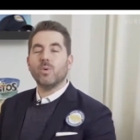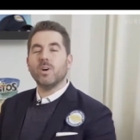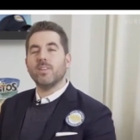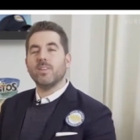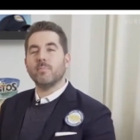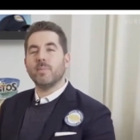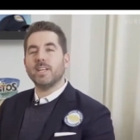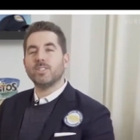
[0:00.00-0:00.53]
the
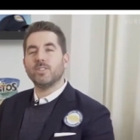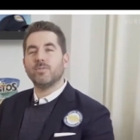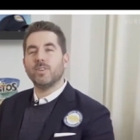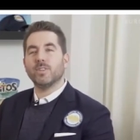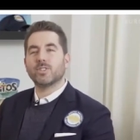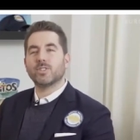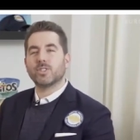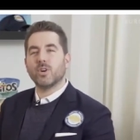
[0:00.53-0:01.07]
one that makes
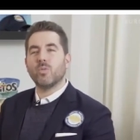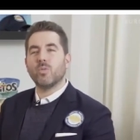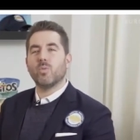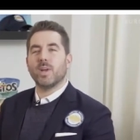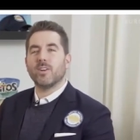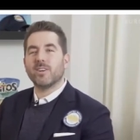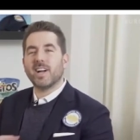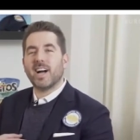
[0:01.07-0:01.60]
you feel so
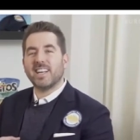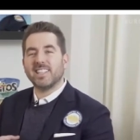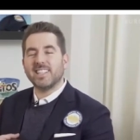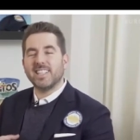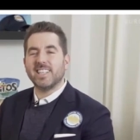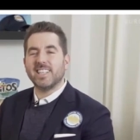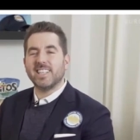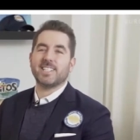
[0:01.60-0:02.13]
weird
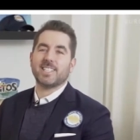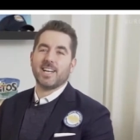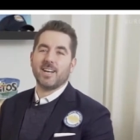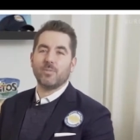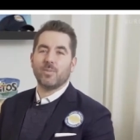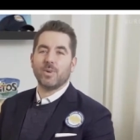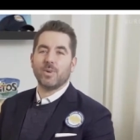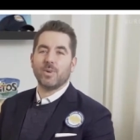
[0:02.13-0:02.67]
on the
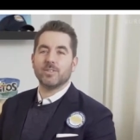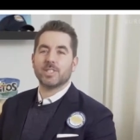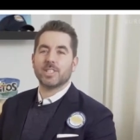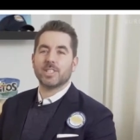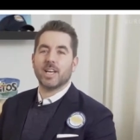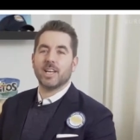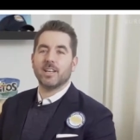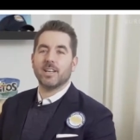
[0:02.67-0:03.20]
inside when you
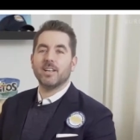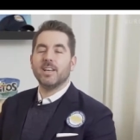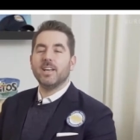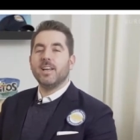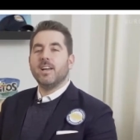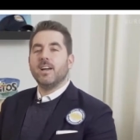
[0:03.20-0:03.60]
say it.